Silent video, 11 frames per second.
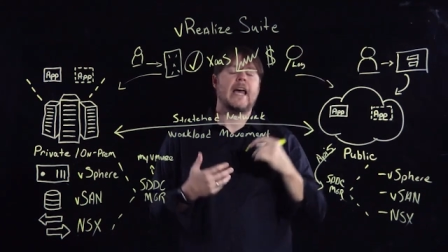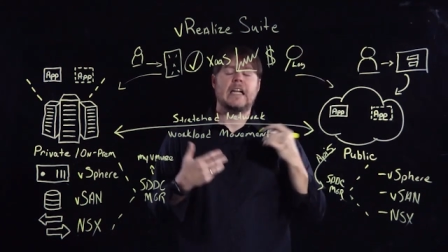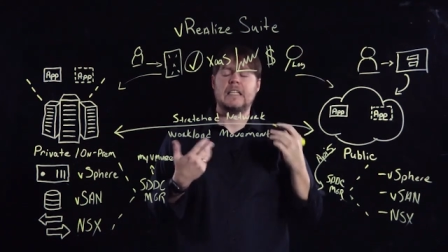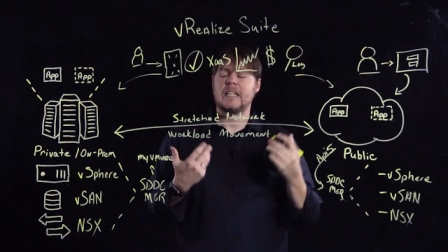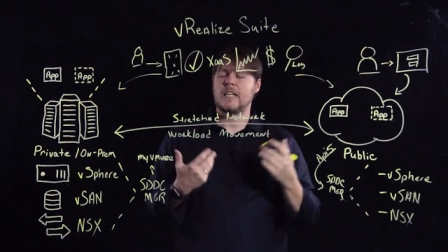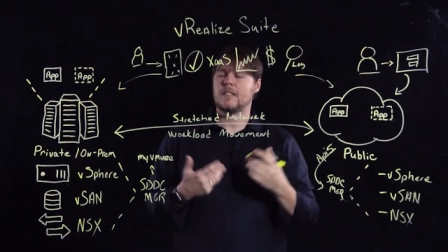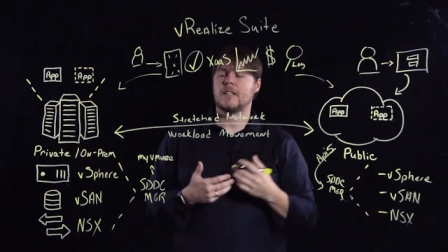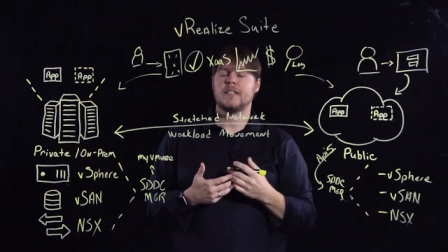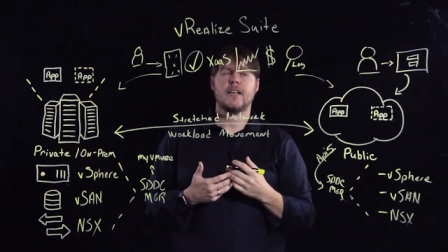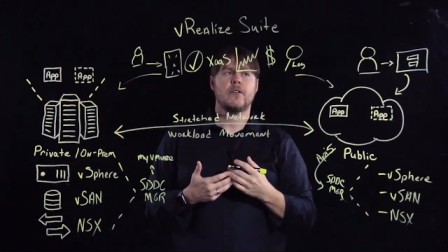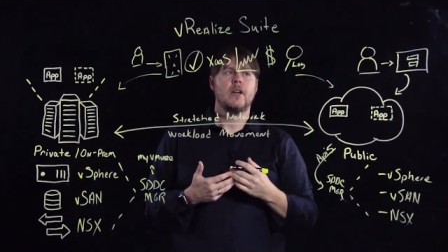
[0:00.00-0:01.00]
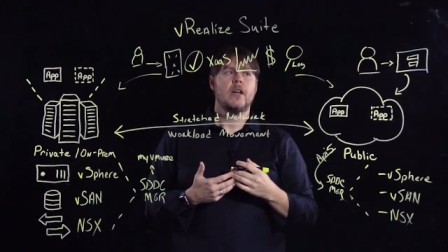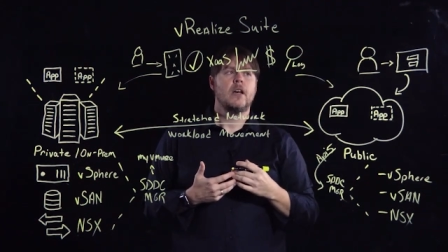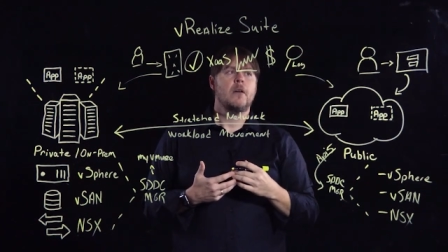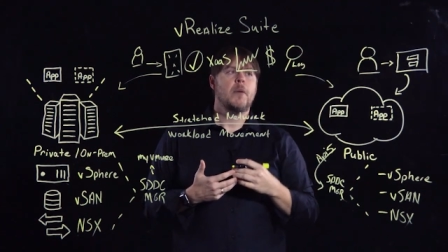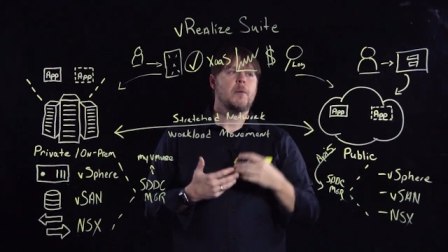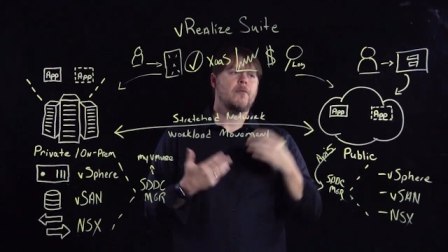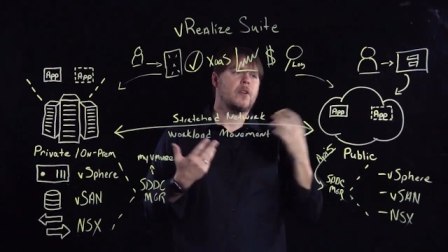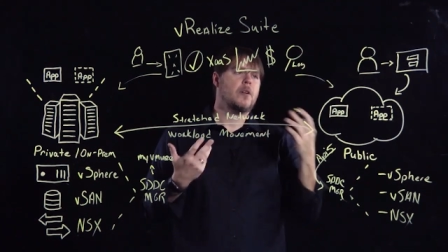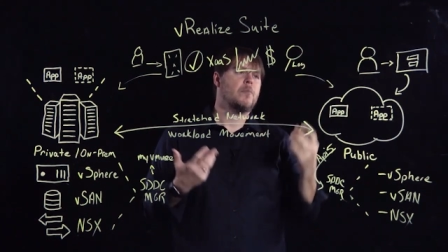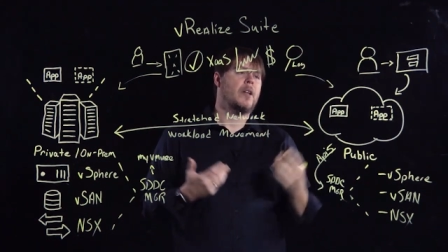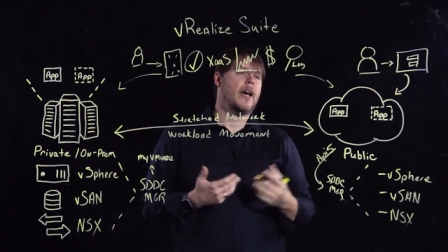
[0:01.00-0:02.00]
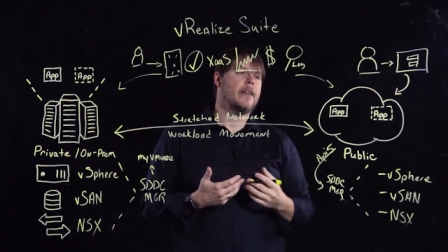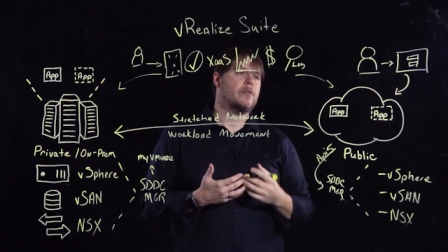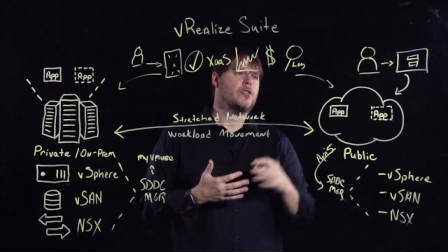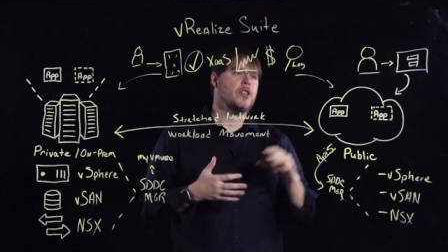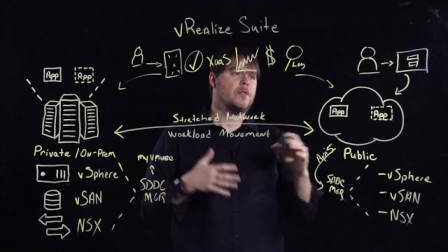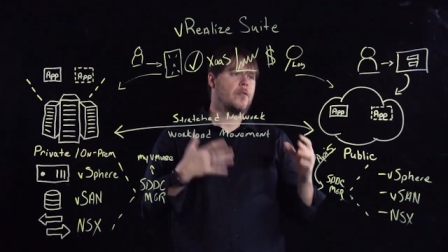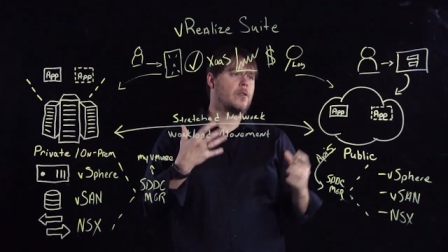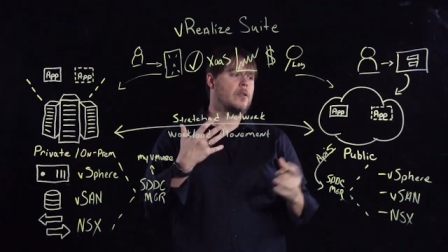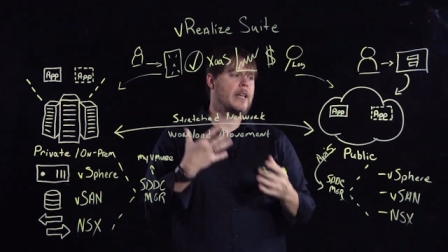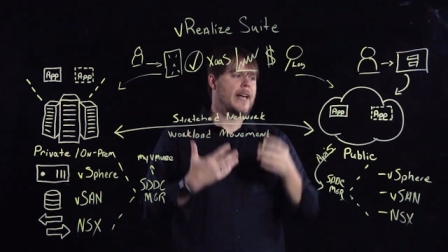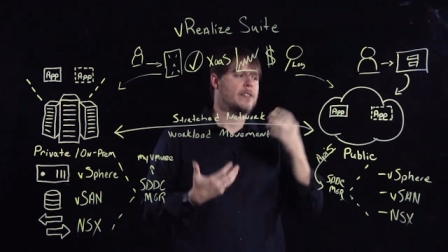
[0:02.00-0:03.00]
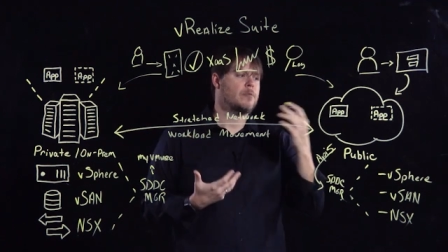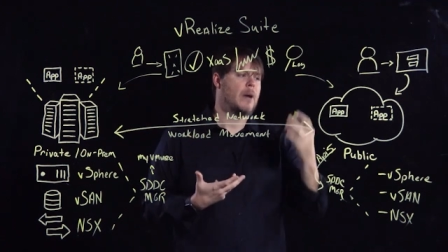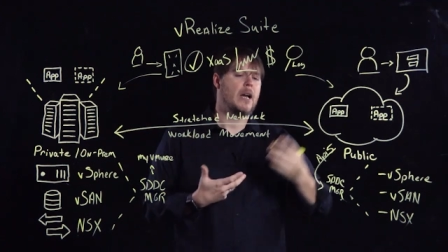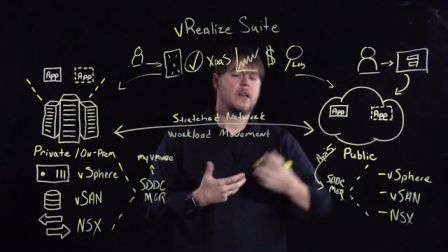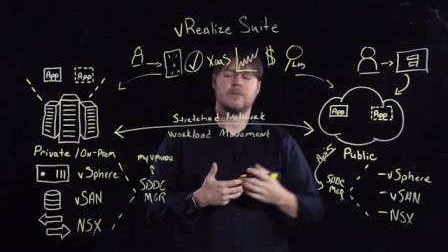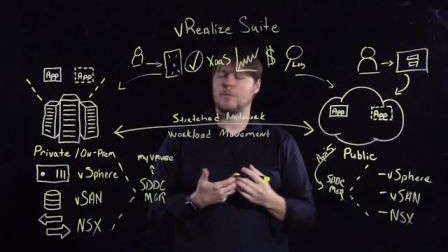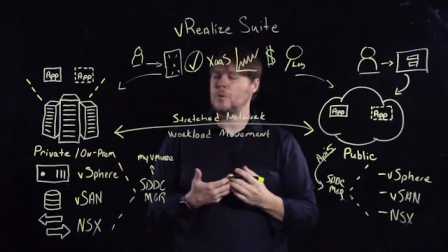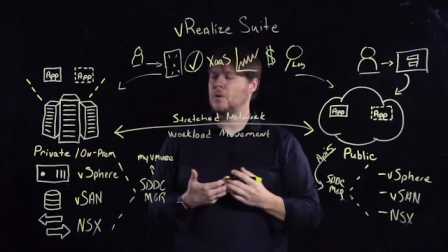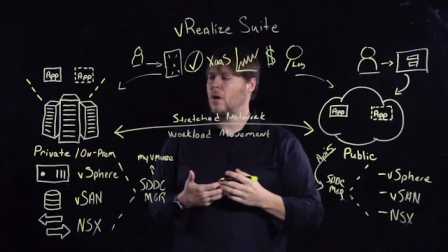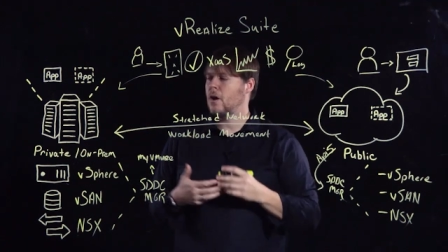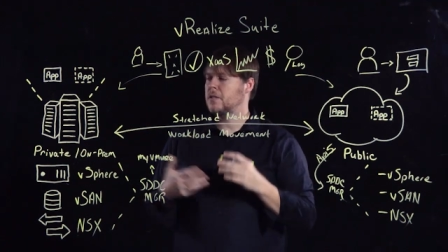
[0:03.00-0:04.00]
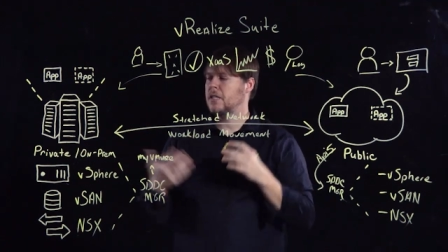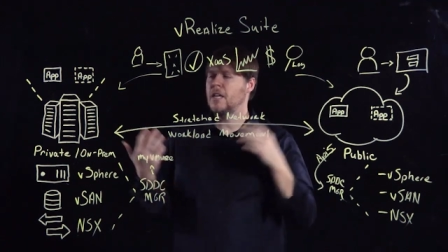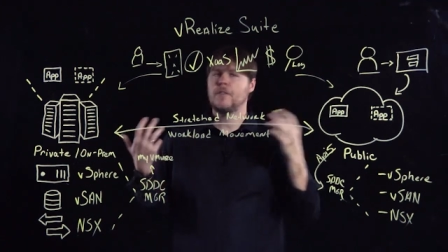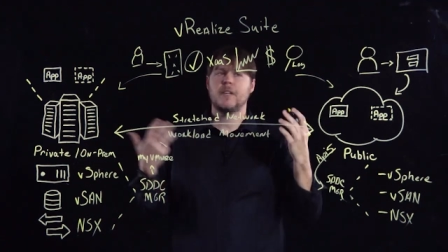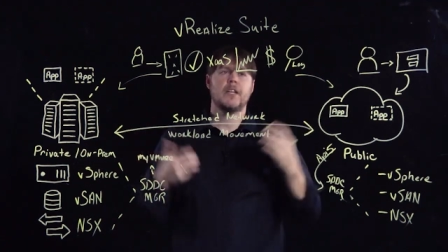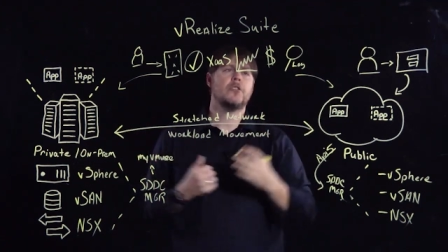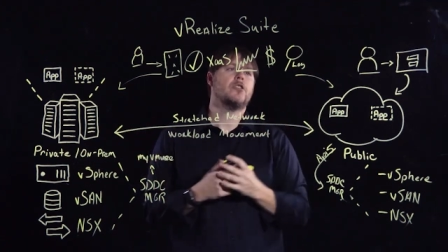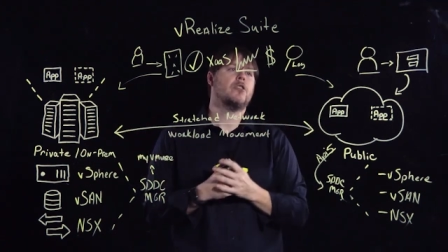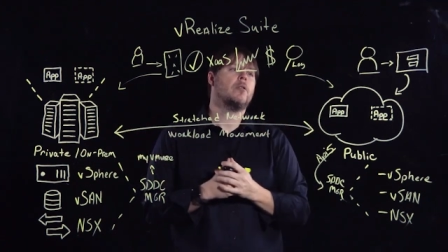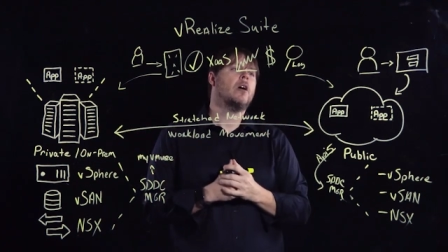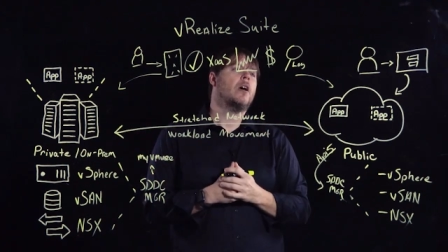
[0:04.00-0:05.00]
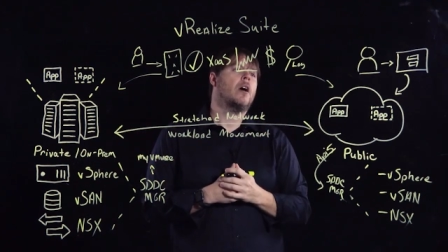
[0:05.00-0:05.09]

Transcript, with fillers: analytics, etc., maybe for compliance or just for last mile of root cause if an issue